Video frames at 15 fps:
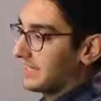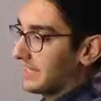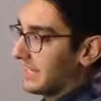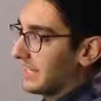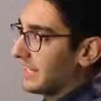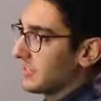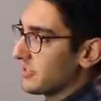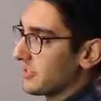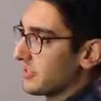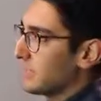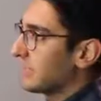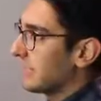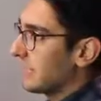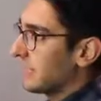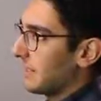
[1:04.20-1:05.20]
a TLS
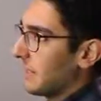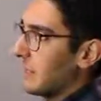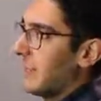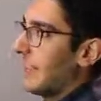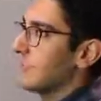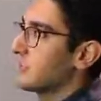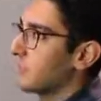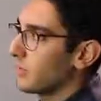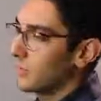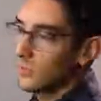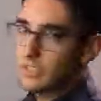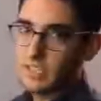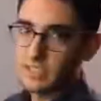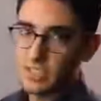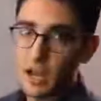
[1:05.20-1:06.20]
certificate, and so we're
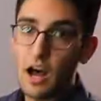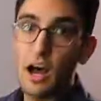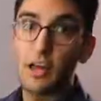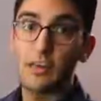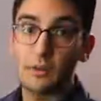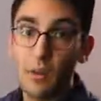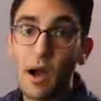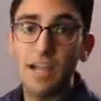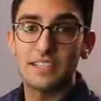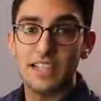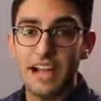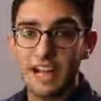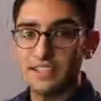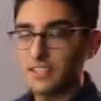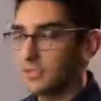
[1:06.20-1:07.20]
using it to authorize
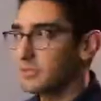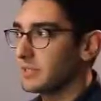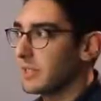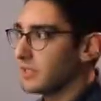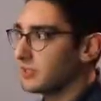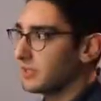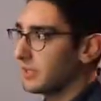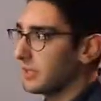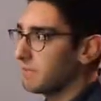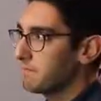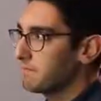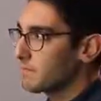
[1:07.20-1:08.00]
access potentially.